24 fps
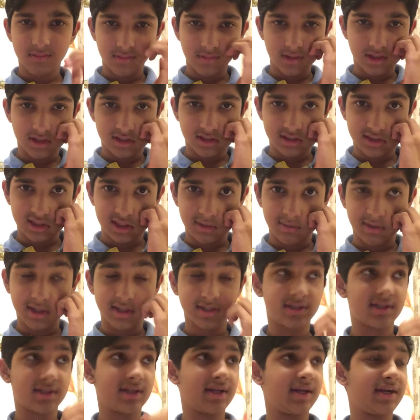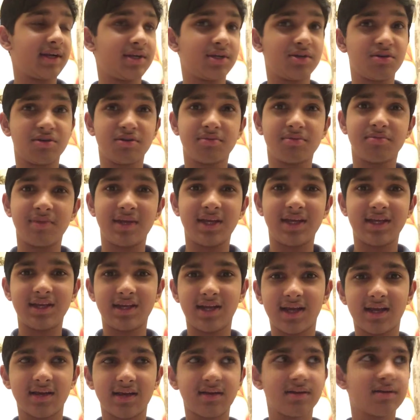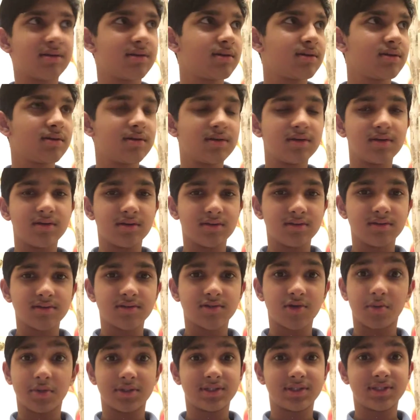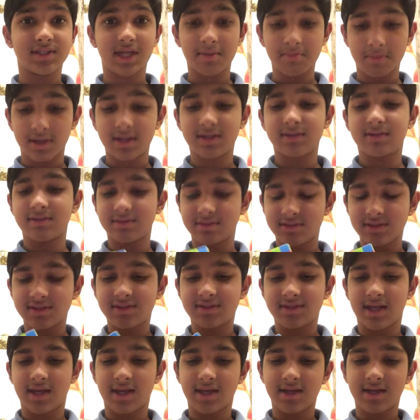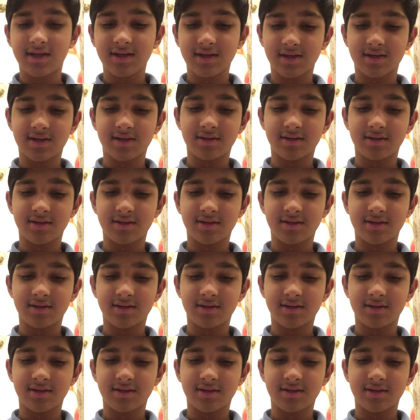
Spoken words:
because 3 by 3 took me like so much time. But just saying,